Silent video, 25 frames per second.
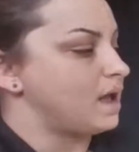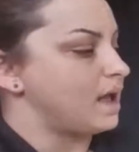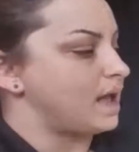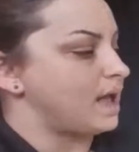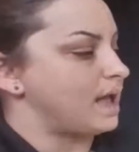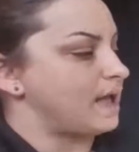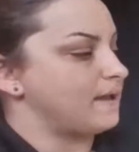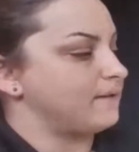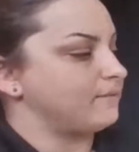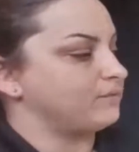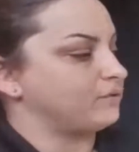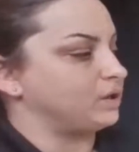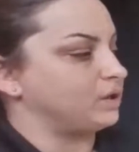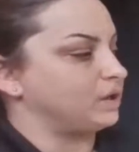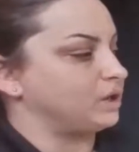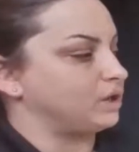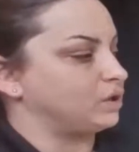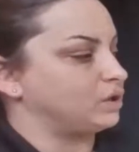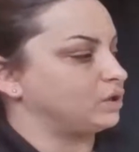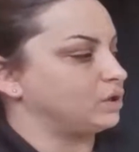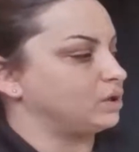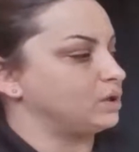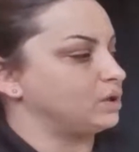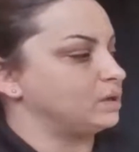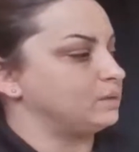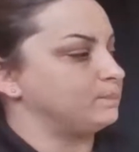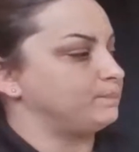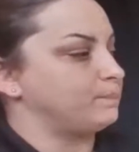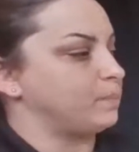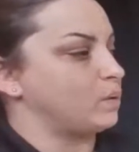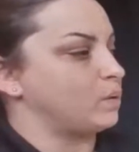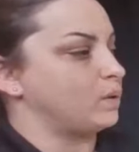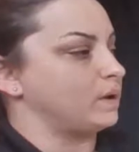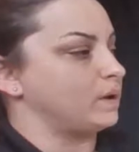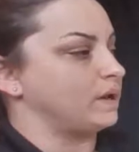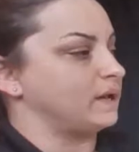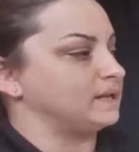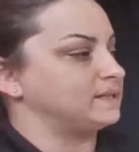Every good
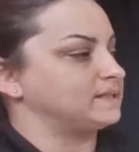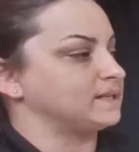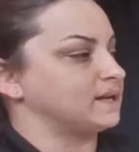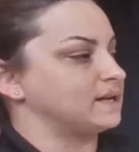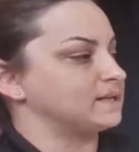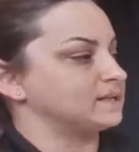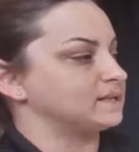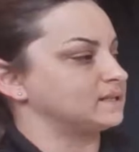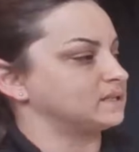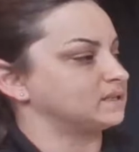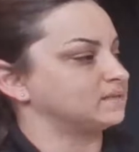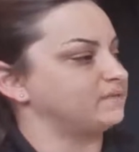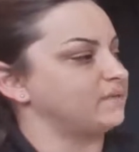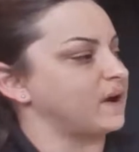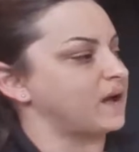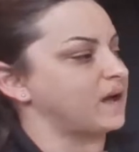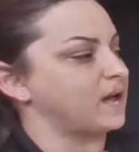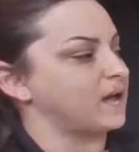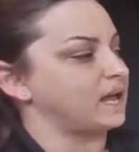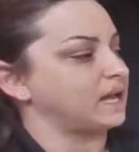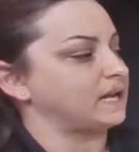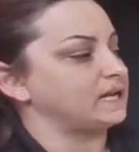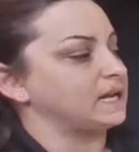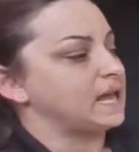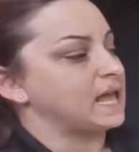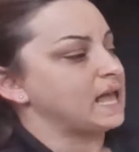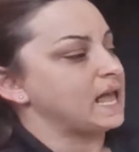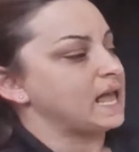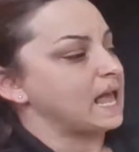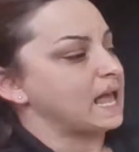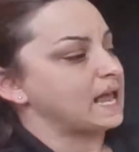boy does fine,